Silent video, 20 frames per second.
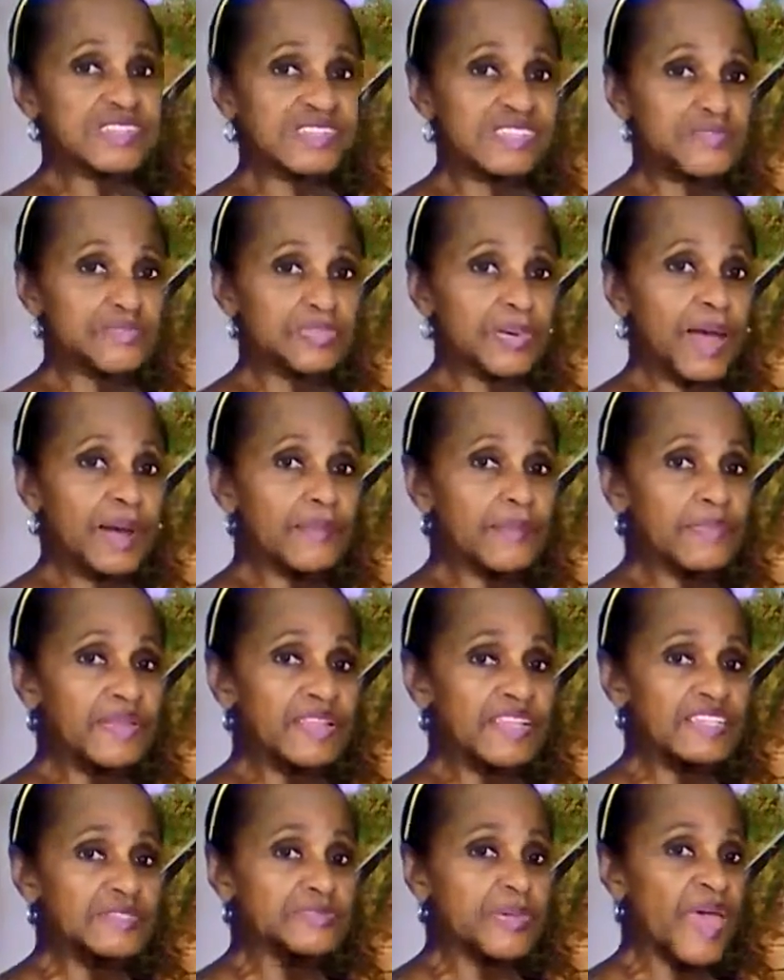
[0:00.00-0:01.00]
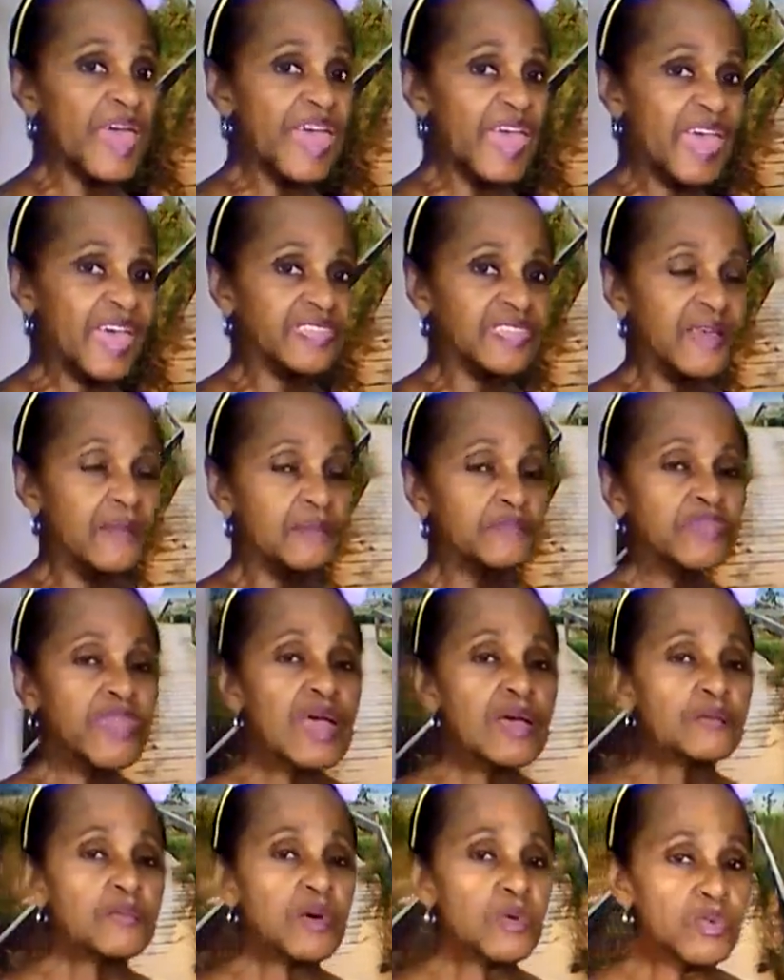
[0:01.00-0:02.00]
see probably is path.
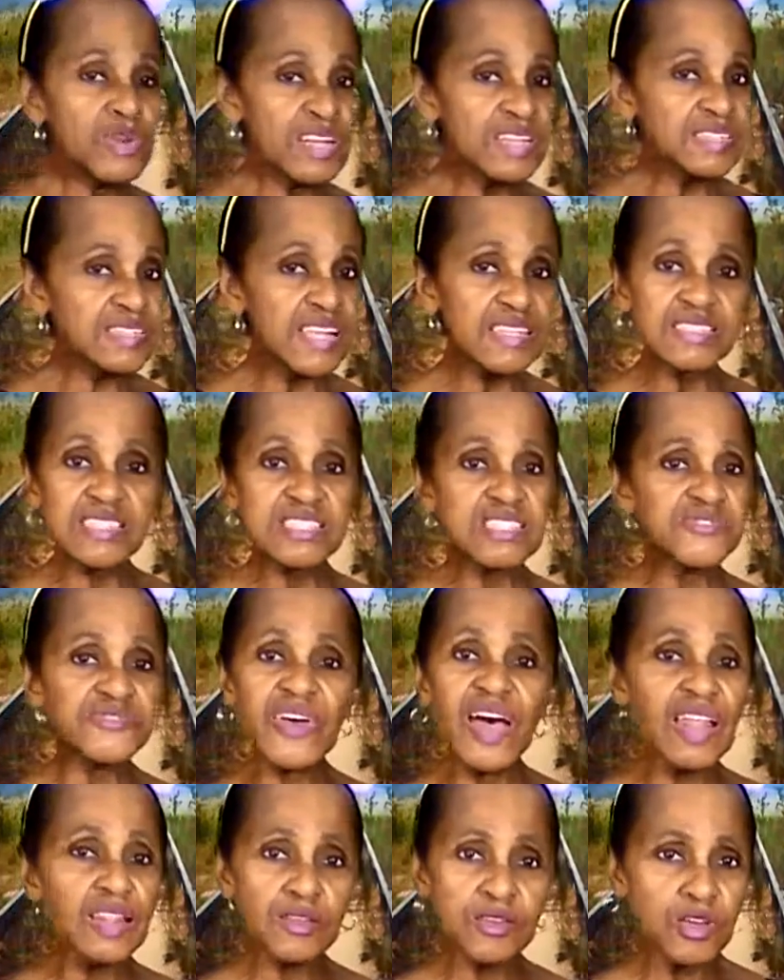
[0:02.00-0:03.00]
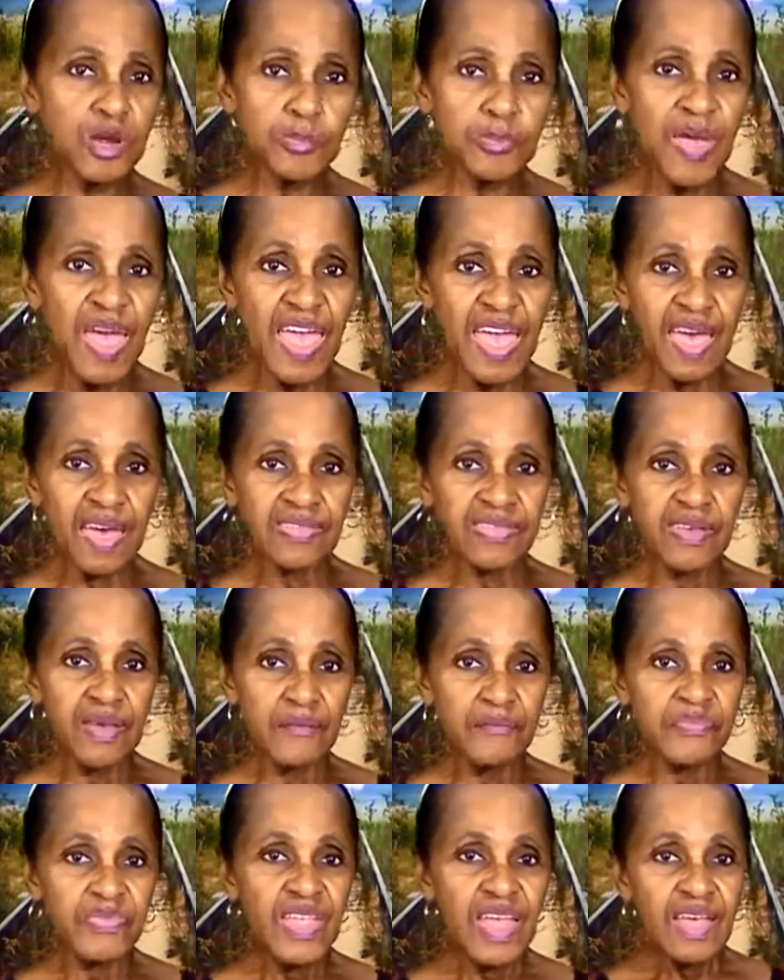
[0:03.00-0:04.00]
But what it says is follow your path.
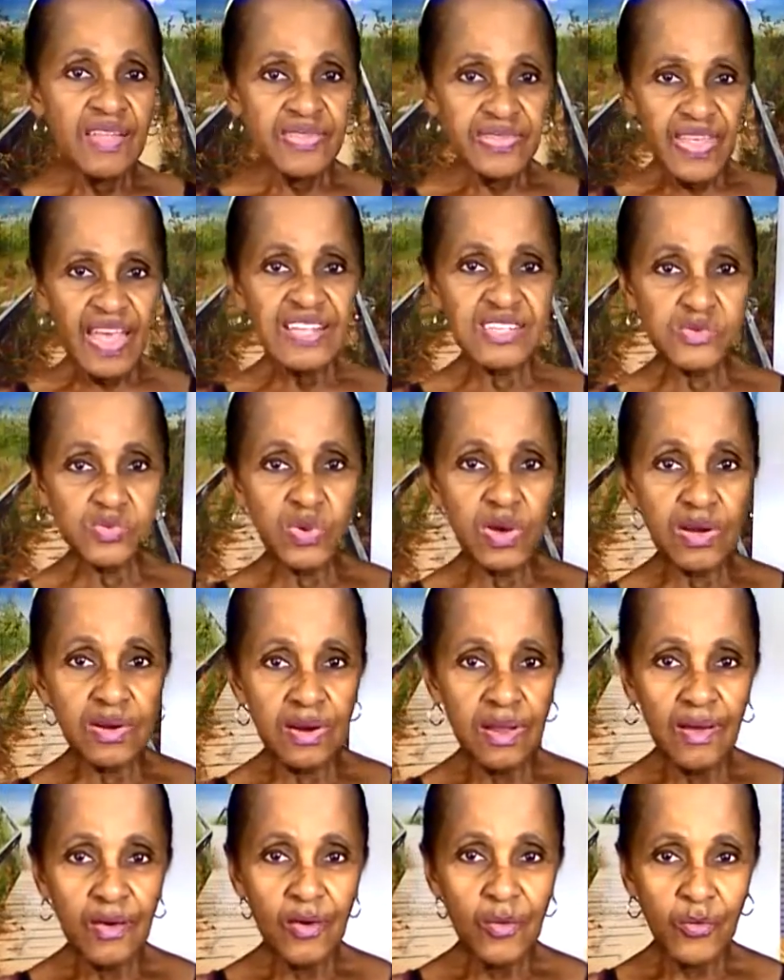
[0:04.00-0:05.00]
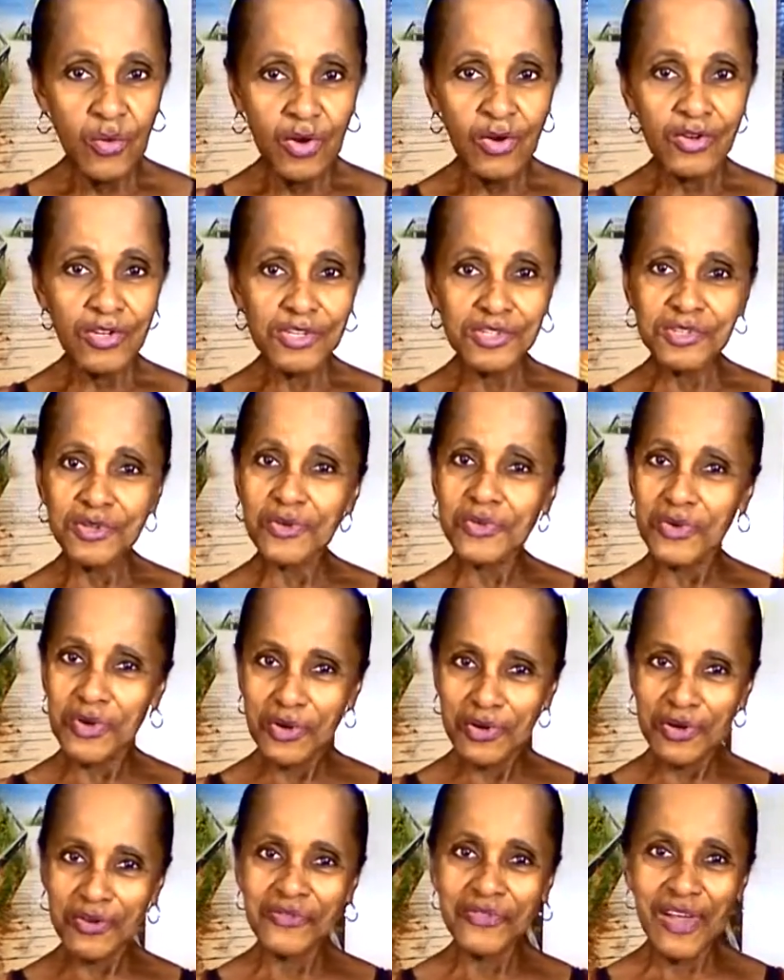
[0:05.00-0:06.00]
That's what we're going to do. We're
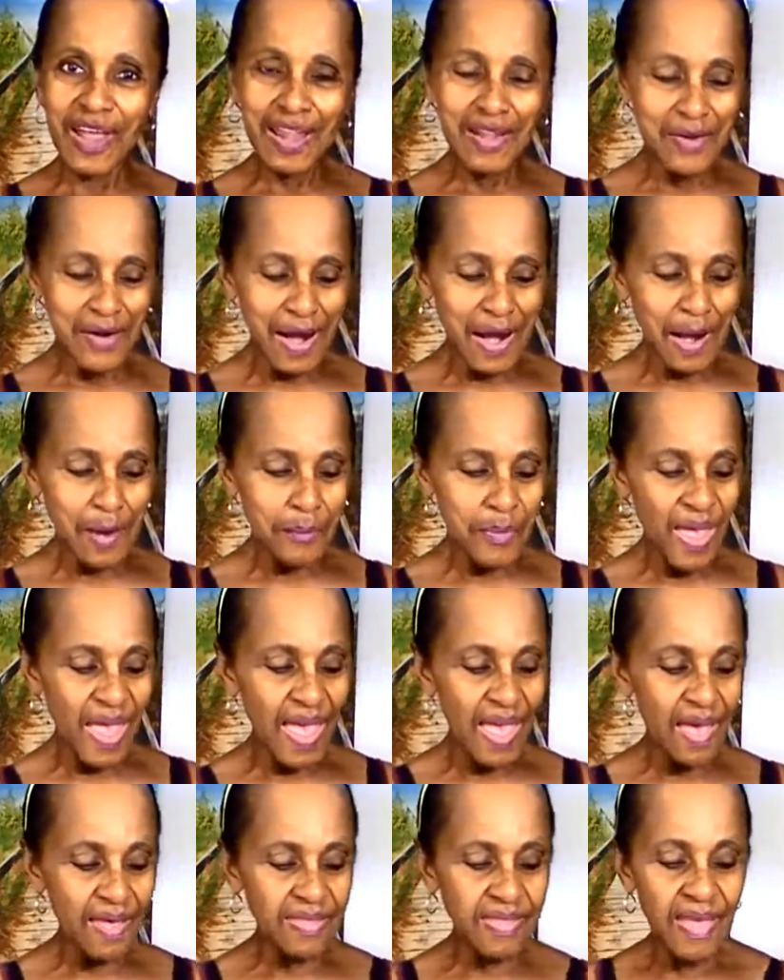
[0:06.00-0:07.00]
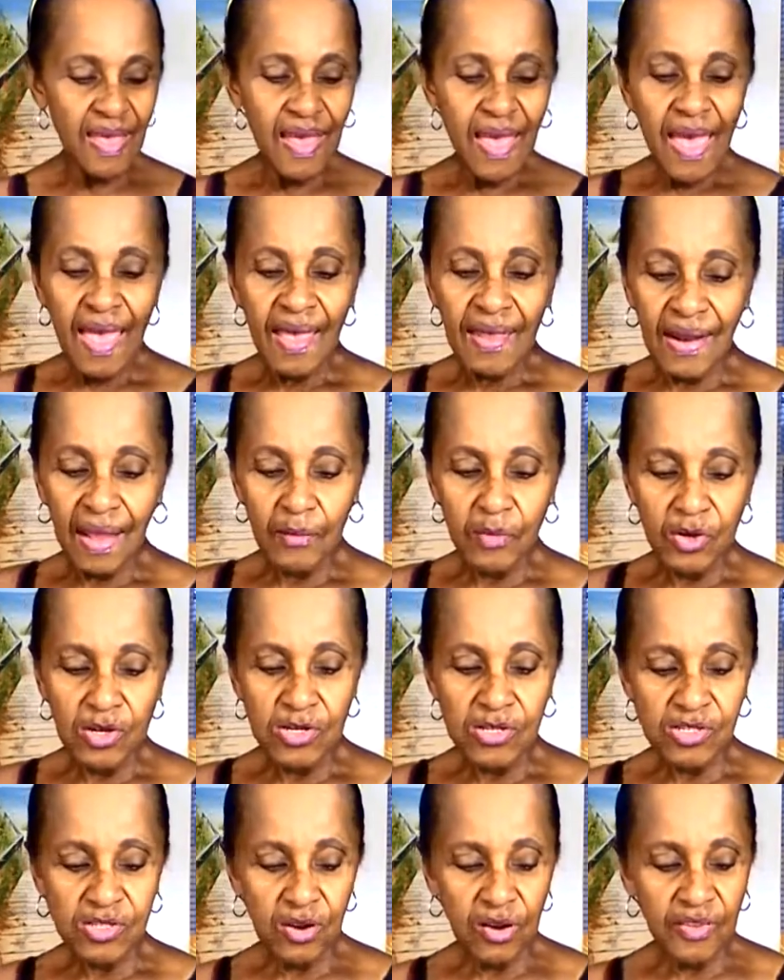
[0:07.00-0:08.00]
going to follow our path. And I'm going to
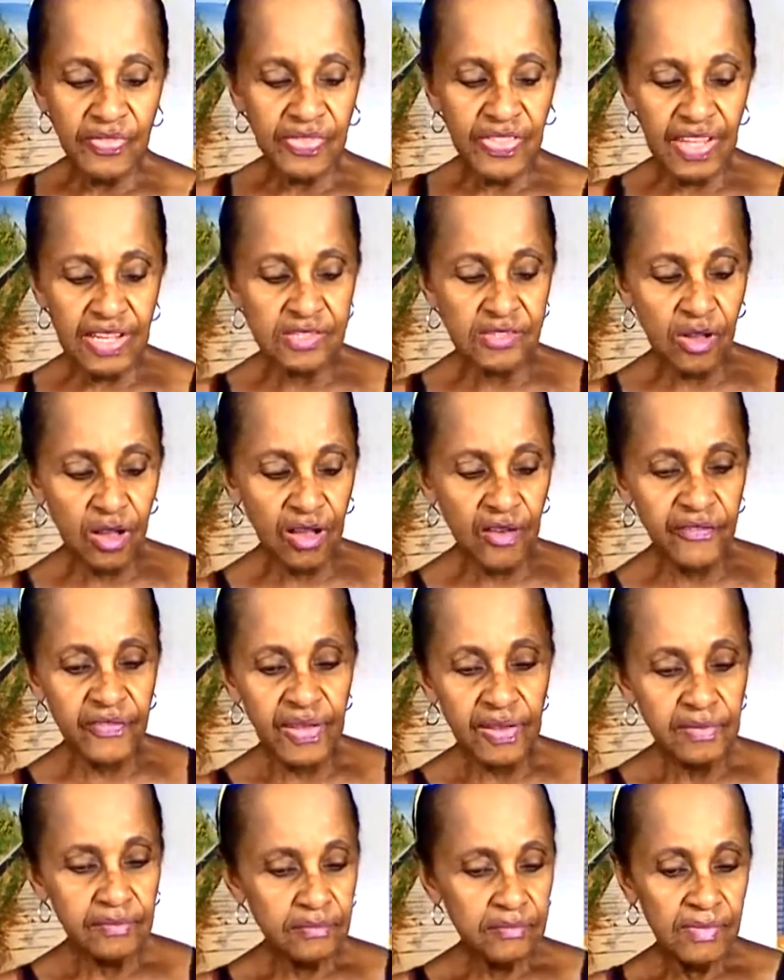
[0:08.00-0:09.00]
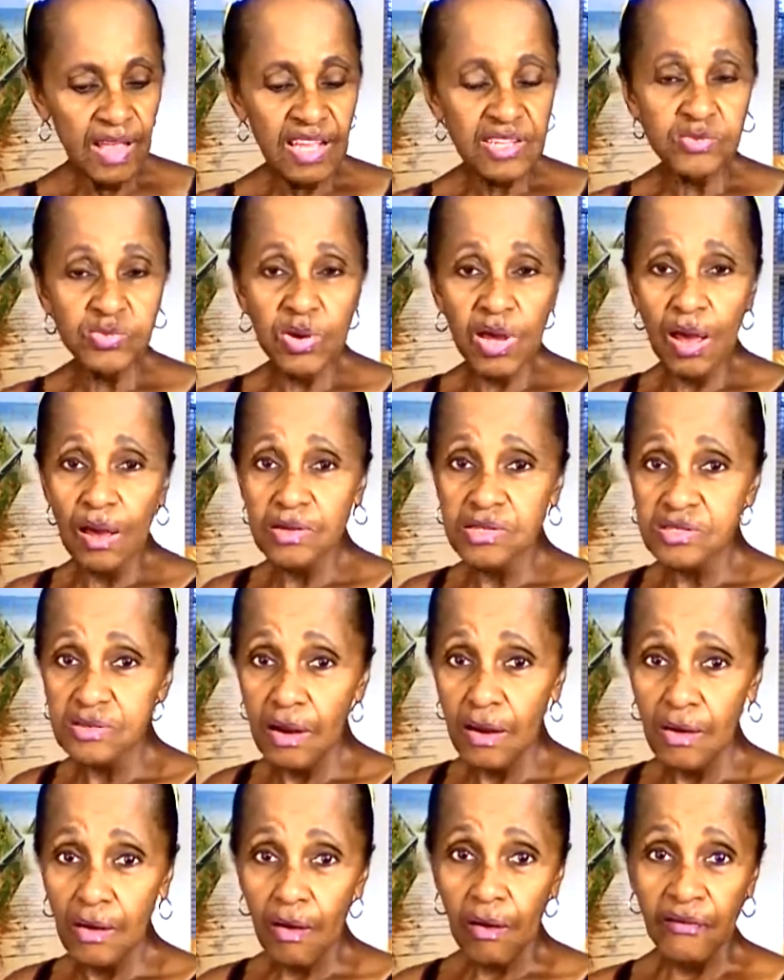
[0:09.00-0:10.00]
start things off as we all
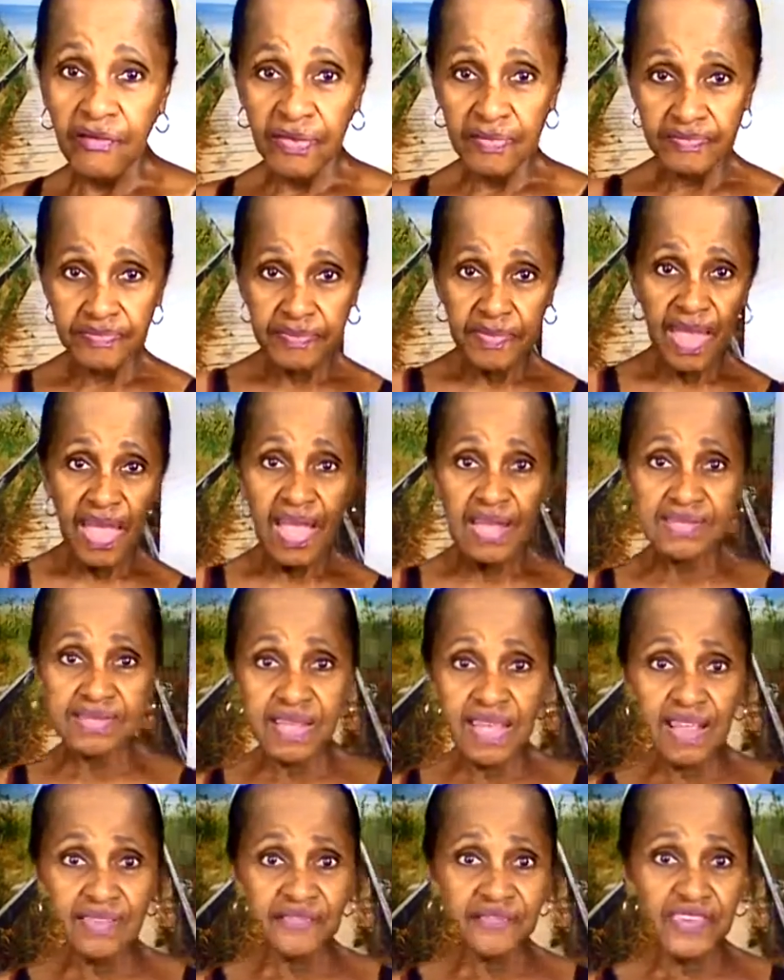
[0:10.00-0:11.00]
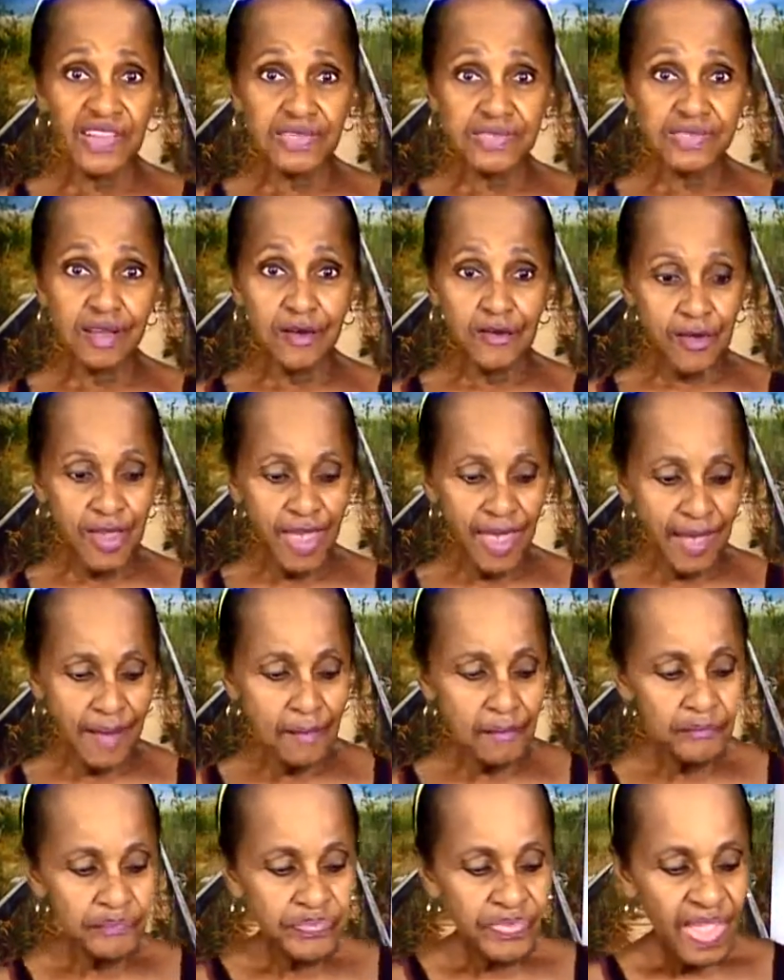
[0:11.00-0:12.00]
start off, as infants,
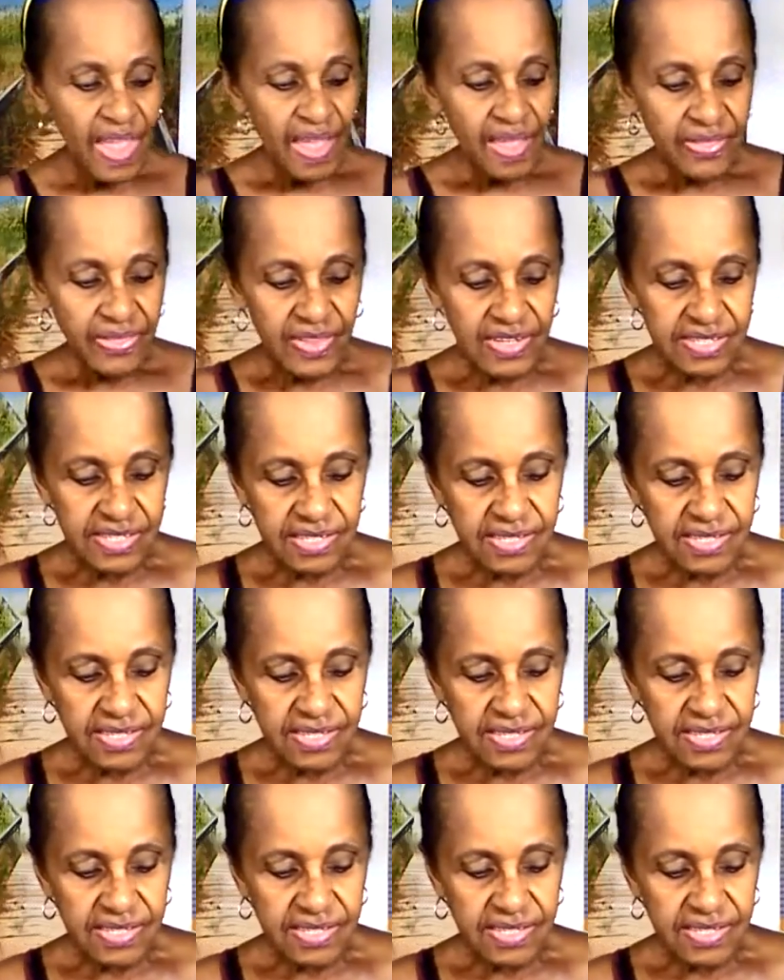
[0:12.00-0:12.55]
okay? This